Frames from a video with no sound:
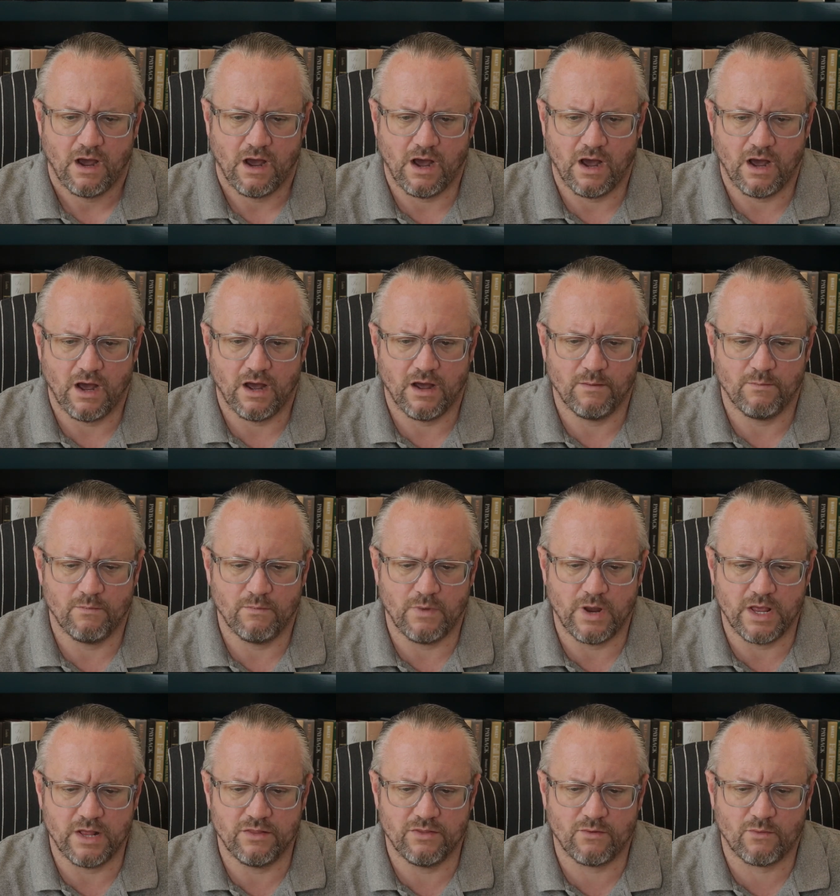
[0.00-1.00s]
in
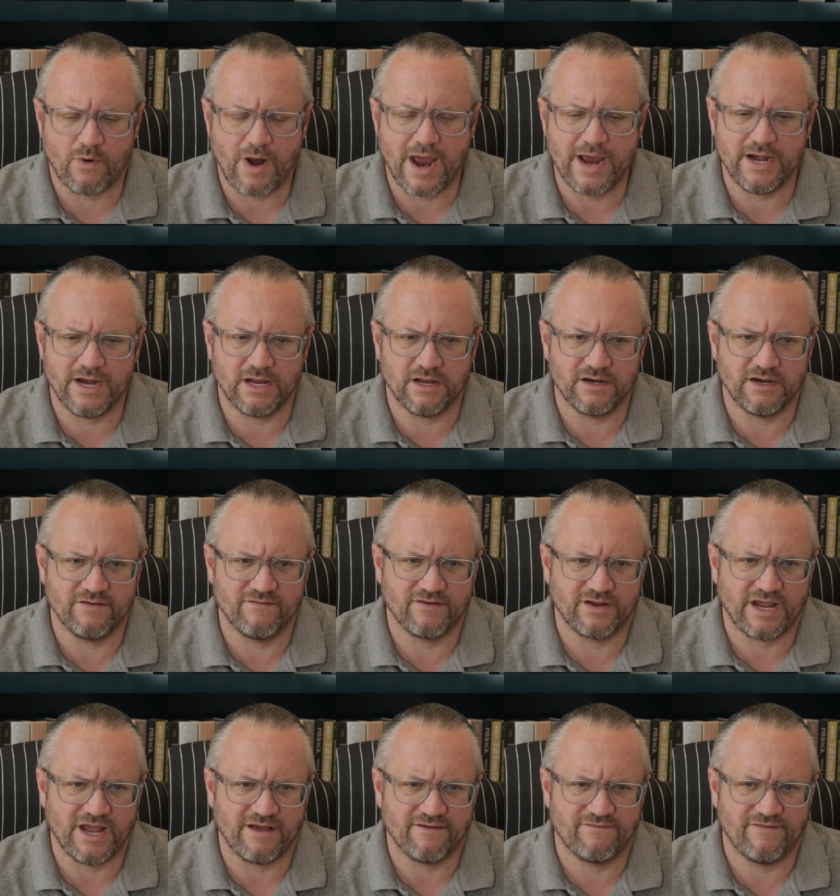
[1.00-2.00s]
the writing of
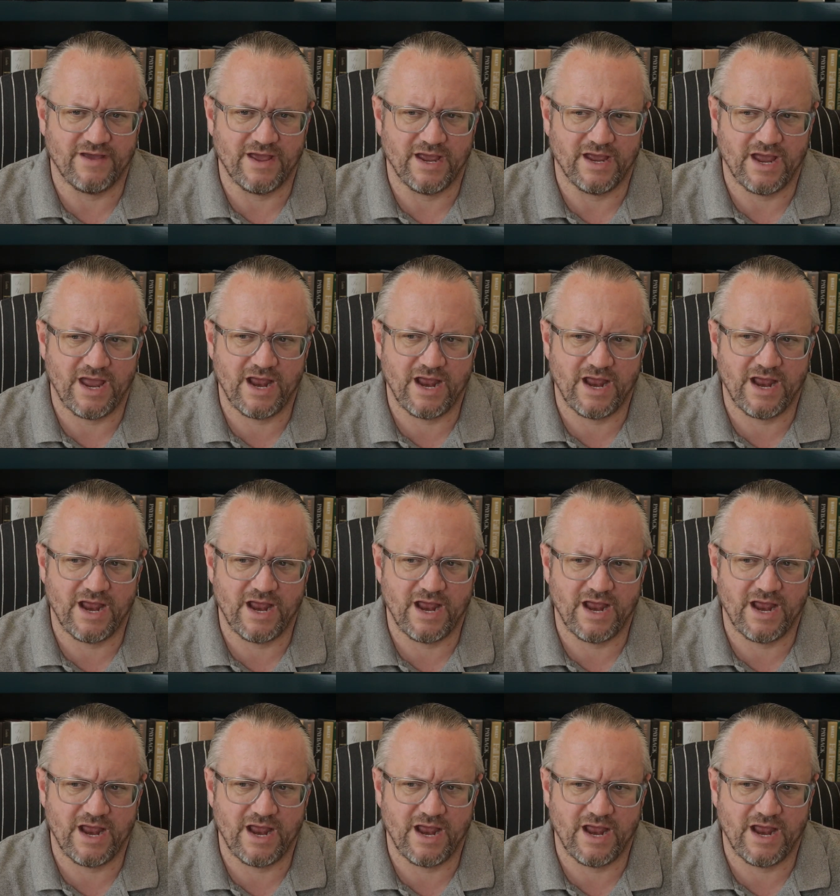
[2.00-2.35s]
Dividend Cafe,